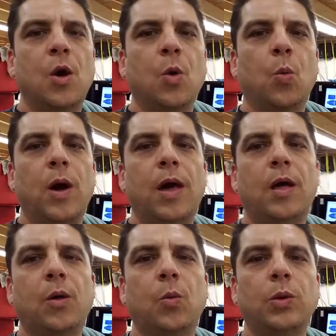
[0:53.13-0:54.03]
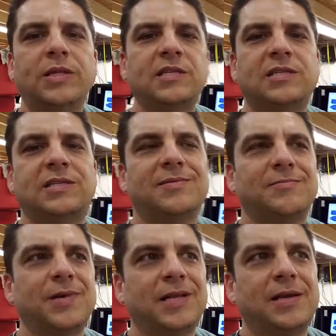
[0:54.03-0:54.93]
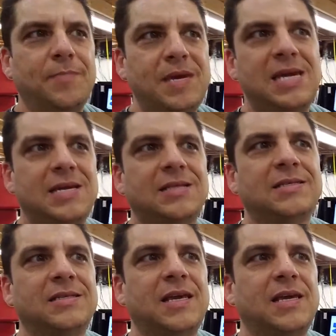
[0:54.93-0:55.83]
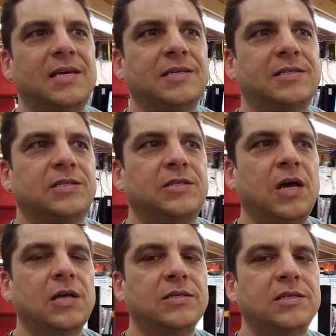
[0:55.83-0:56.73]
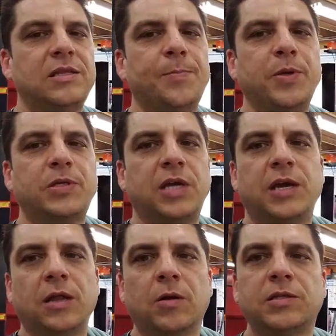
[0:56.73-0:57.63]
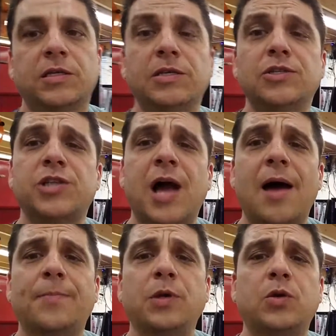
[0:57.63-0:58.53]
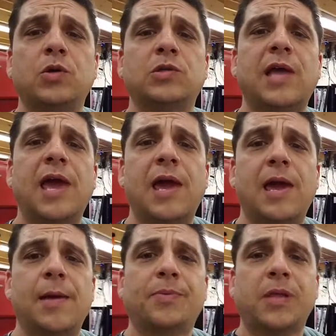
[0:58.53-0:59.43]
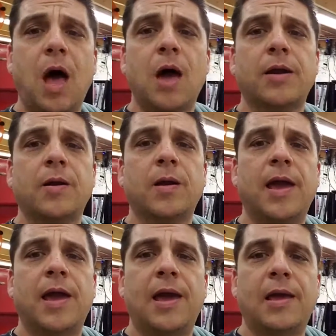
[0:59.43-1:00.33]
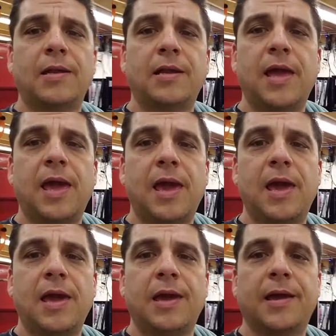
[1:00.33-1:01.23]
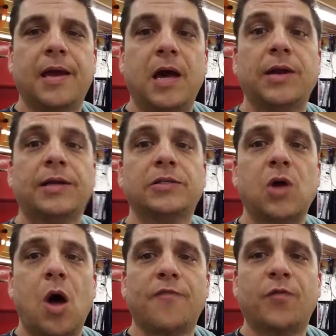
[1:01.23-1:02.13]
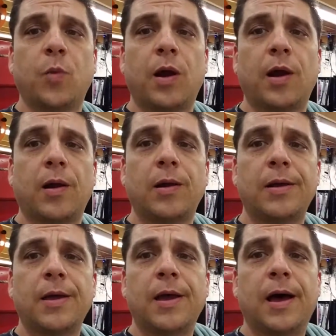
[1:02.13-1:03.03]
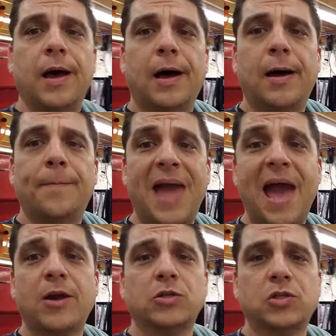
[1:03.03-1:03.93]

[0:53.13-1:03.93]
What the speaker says: Well, what this really means is, does the particular tint shop use a plotter and a cutting software, pattern